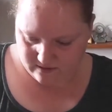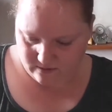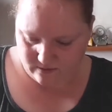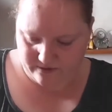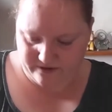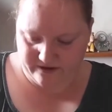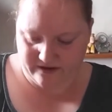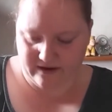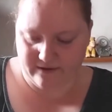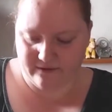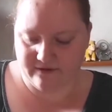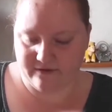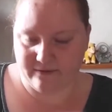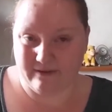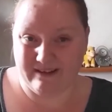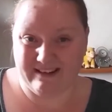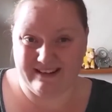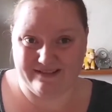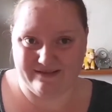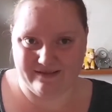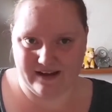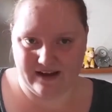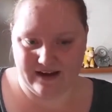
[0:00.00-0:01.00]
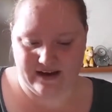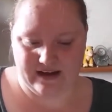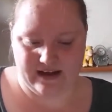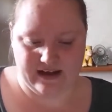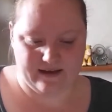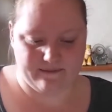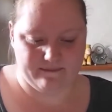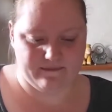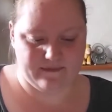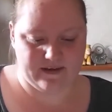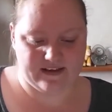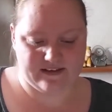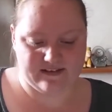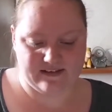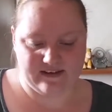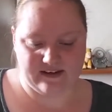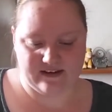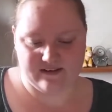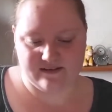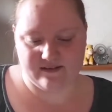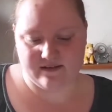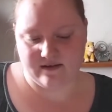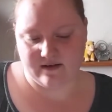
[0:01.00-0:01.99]
order notes in here. Yes,
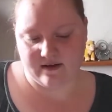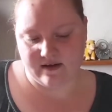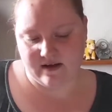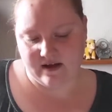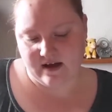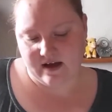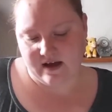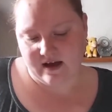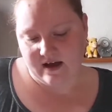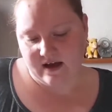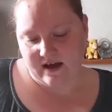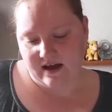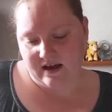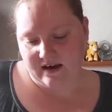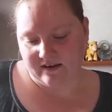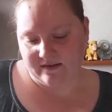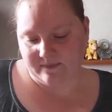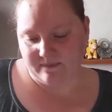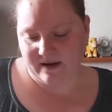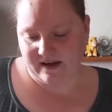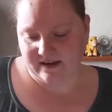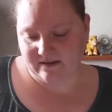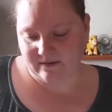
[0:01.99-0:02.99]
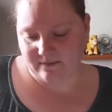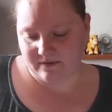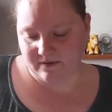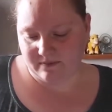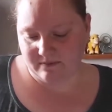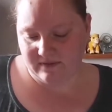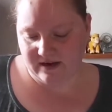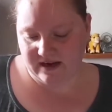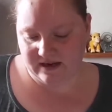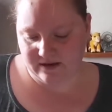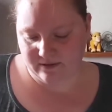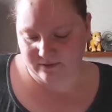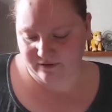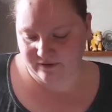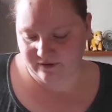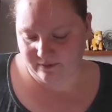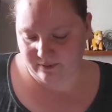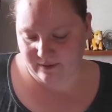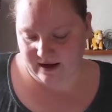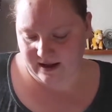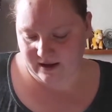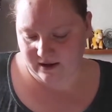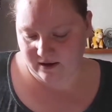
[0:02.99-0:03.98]
it is. Picked up some needles
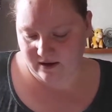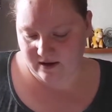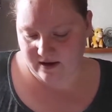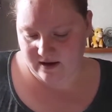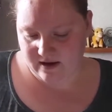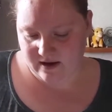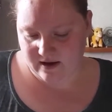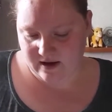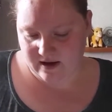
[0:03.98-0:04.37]
as well.